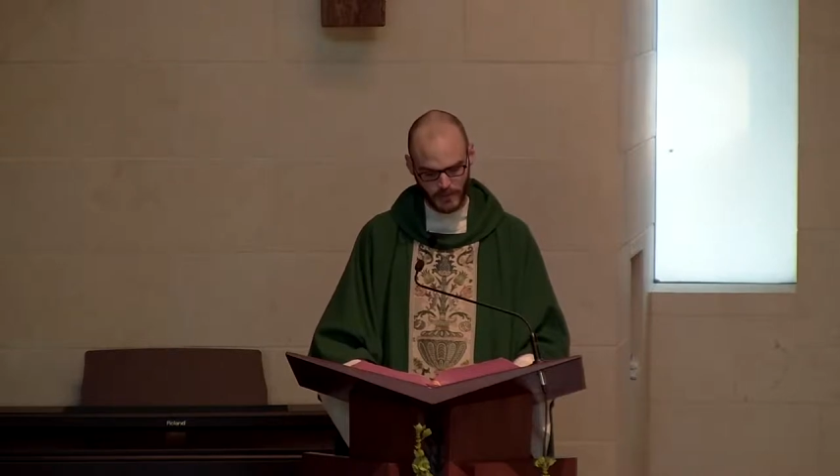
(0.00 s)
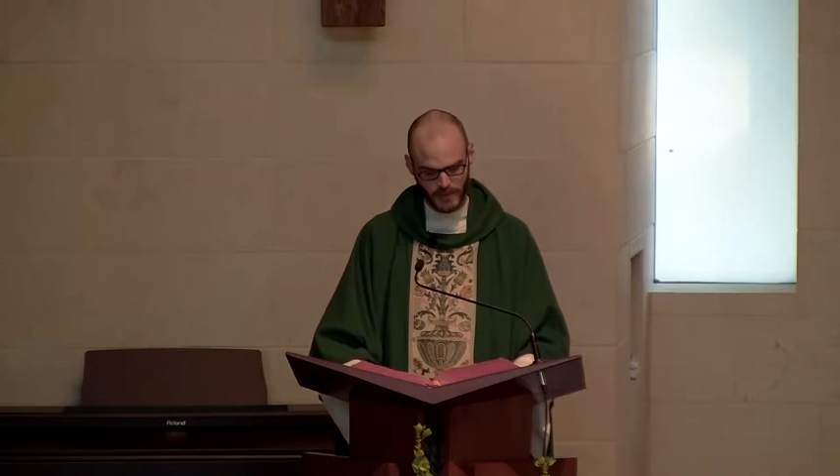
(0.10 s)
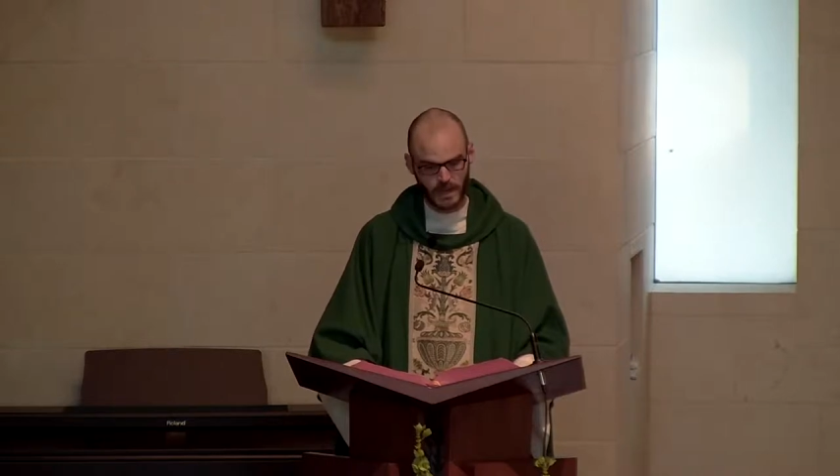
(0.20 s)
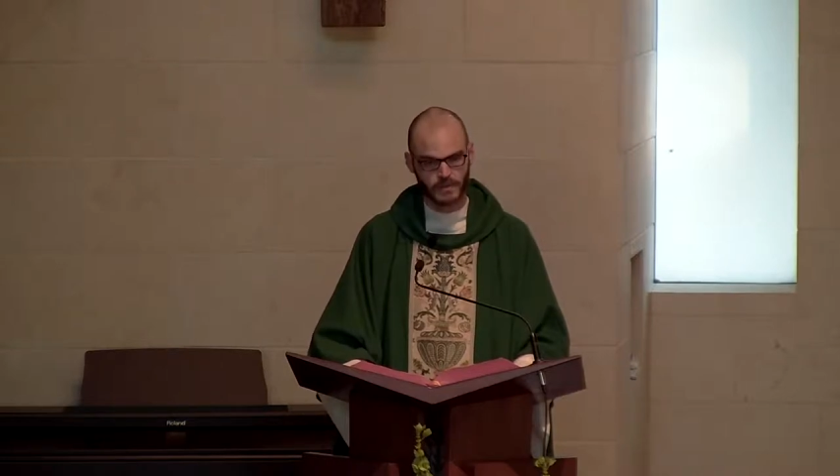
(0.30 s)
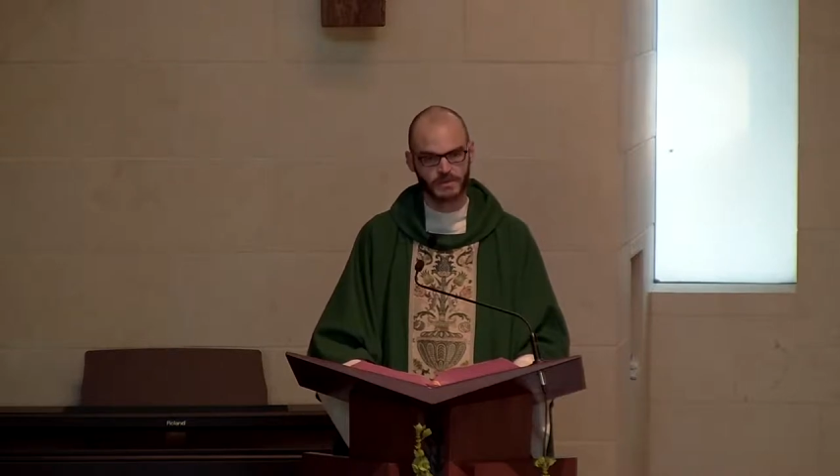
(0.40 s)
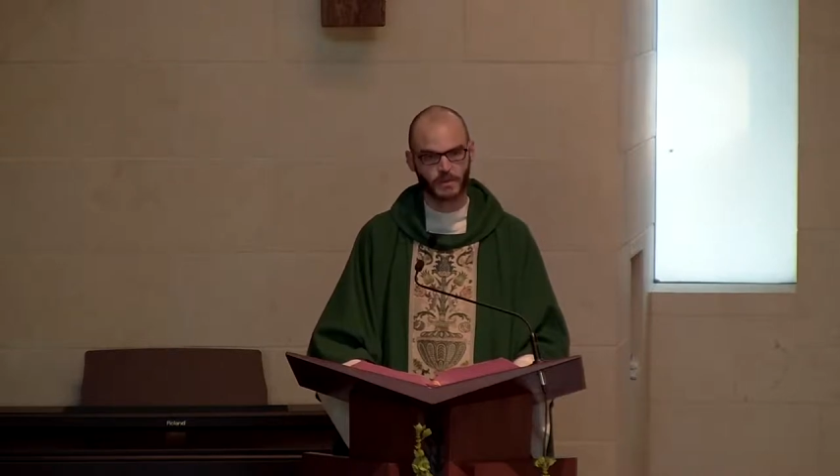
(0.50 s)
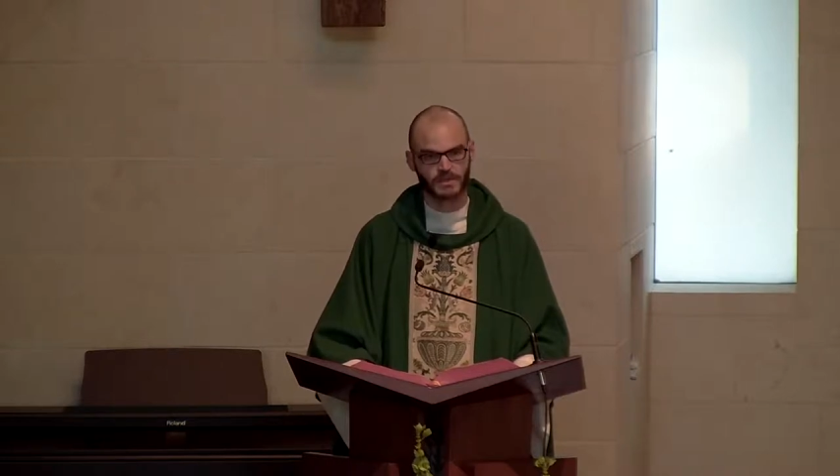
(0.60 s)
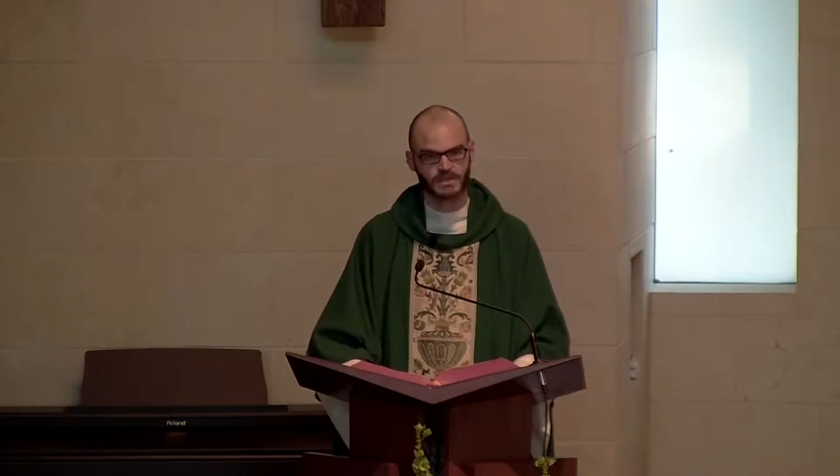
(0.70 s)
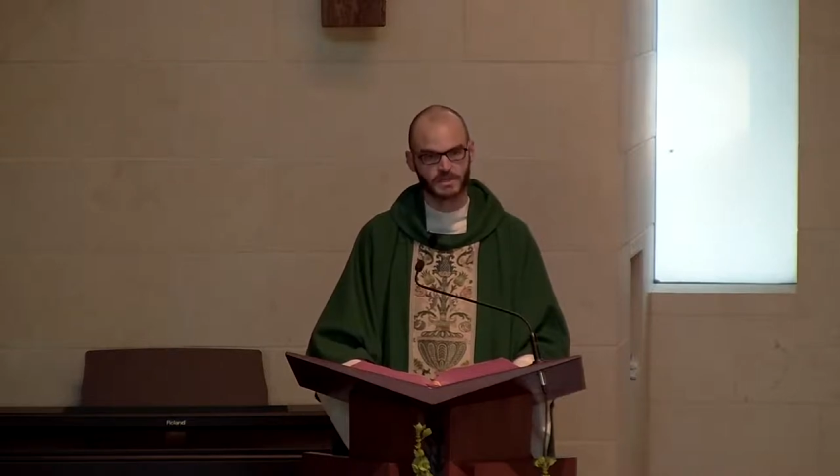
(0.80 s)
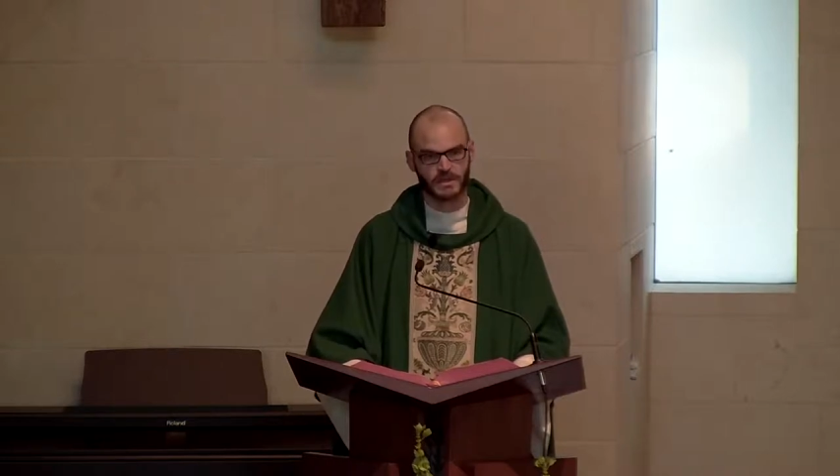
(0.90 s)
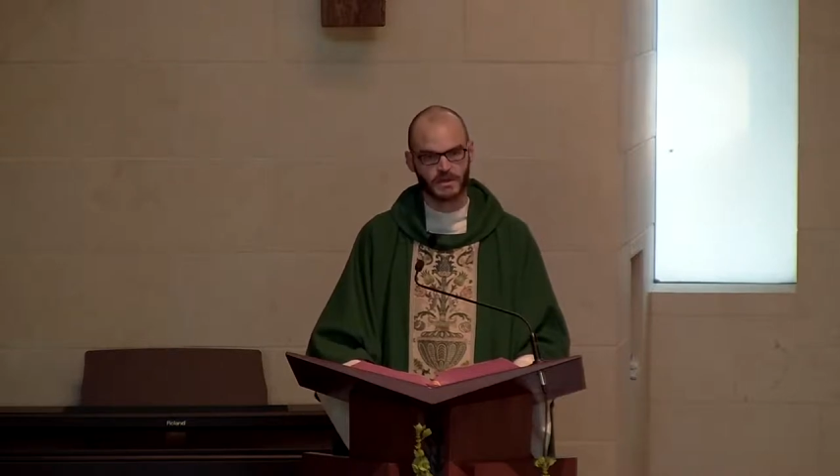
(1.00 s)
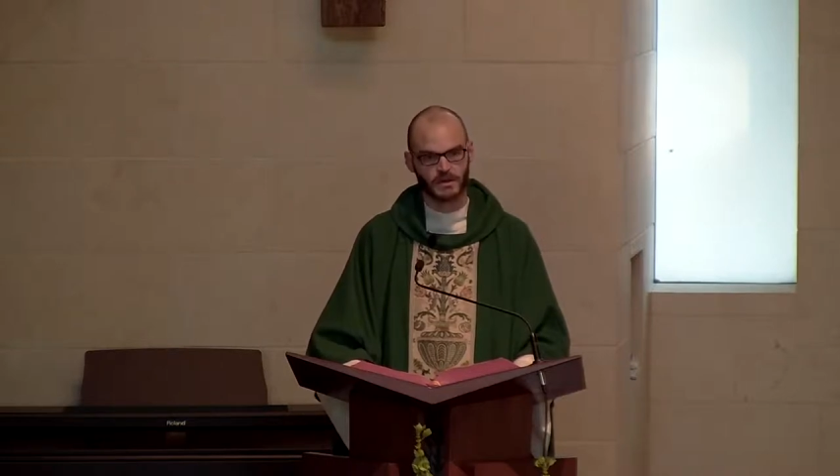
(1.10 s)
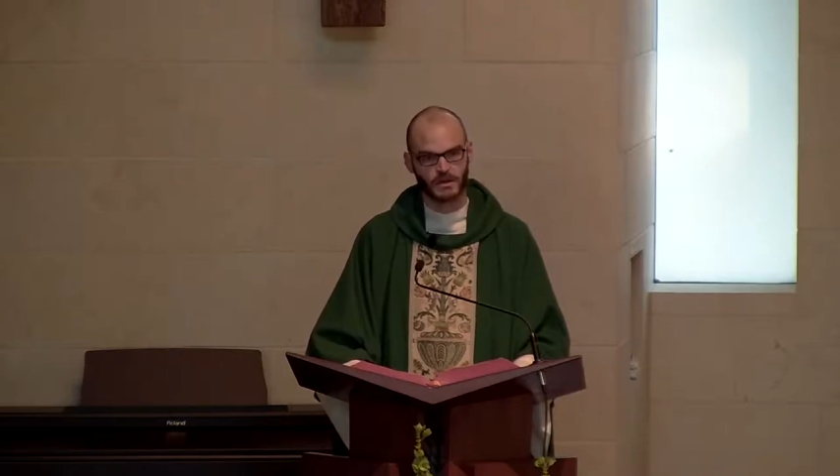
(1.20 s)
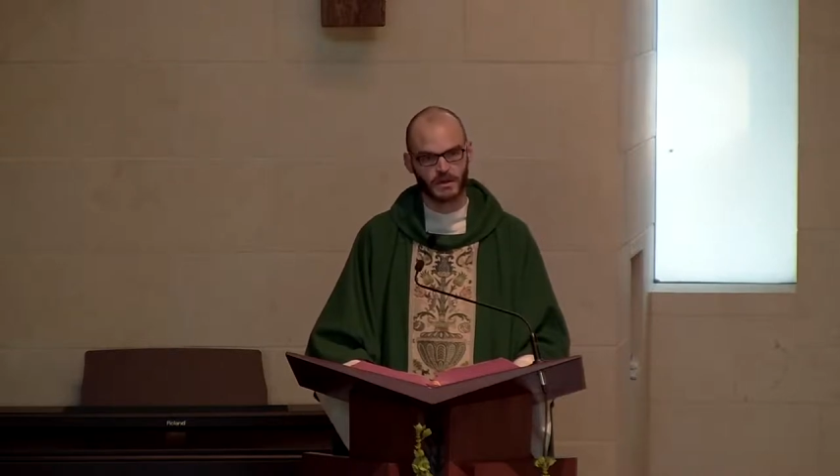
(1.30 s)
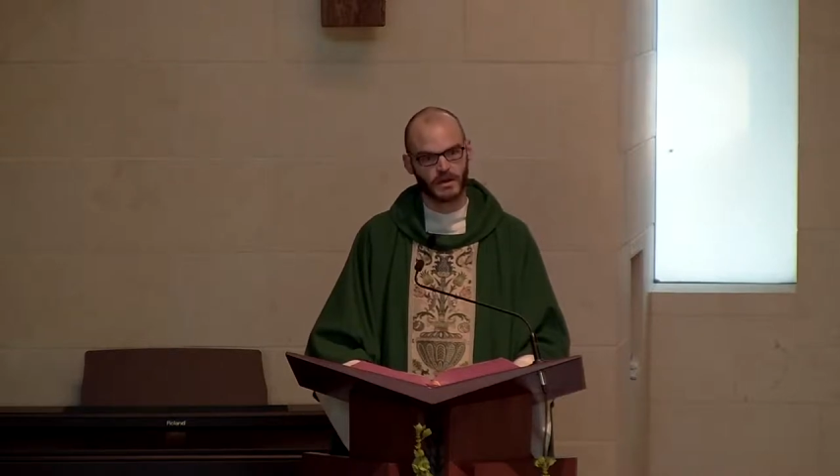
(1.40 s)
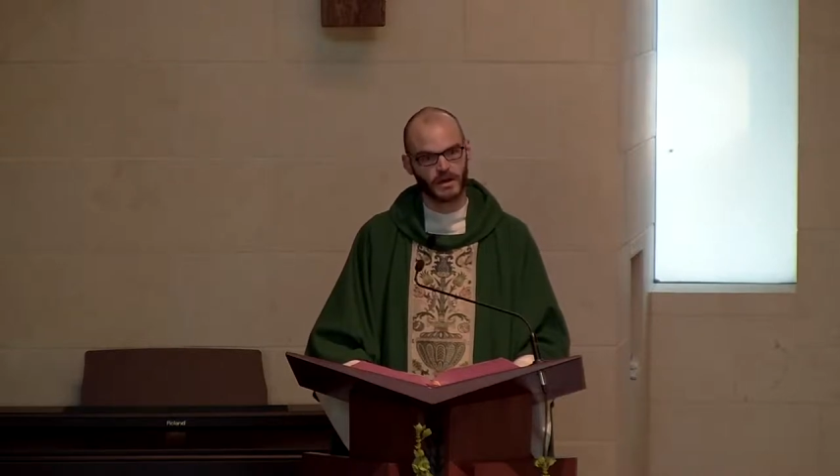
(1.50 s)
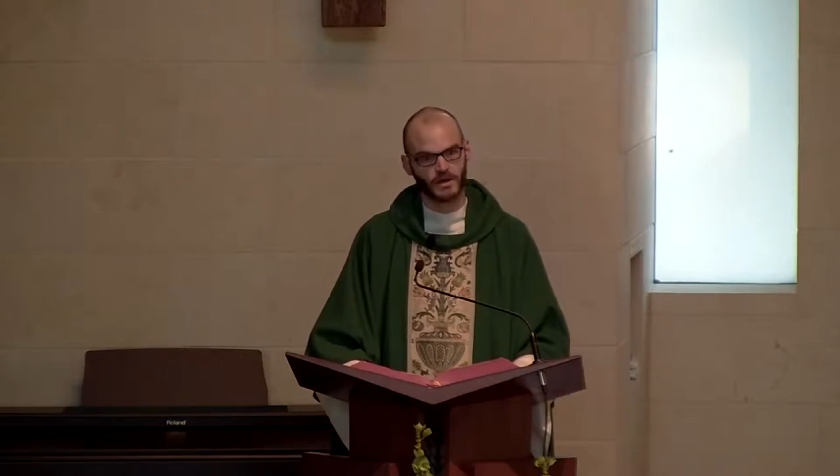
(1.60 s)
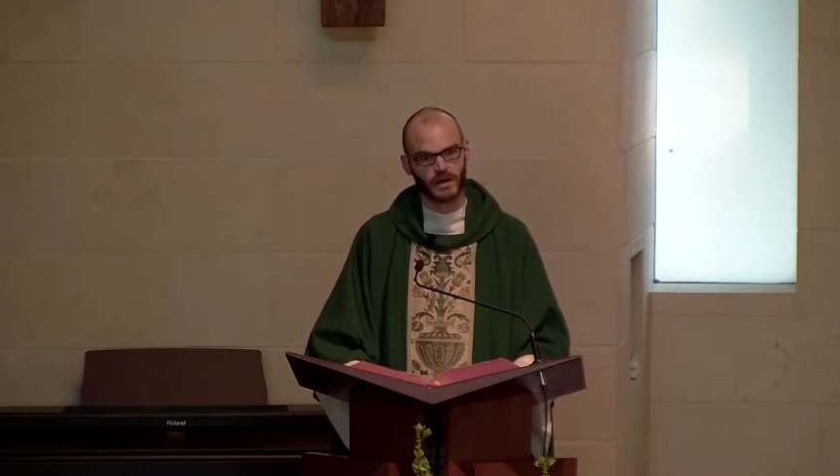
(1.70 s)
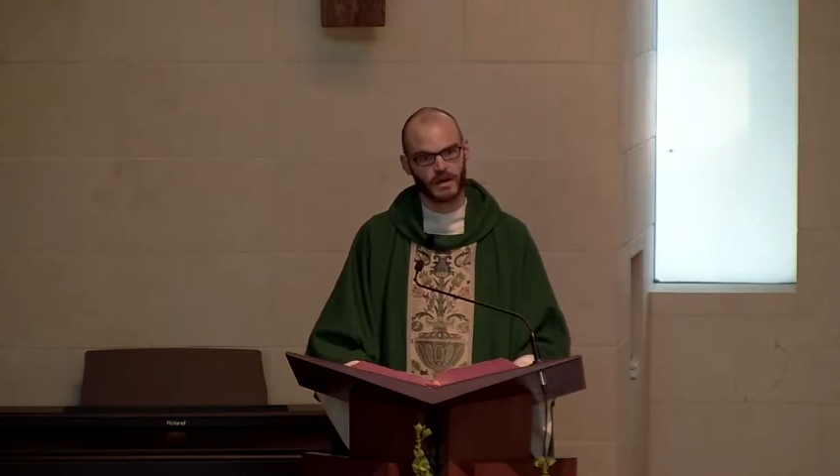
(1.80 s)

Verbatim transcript: becomes one city, uh,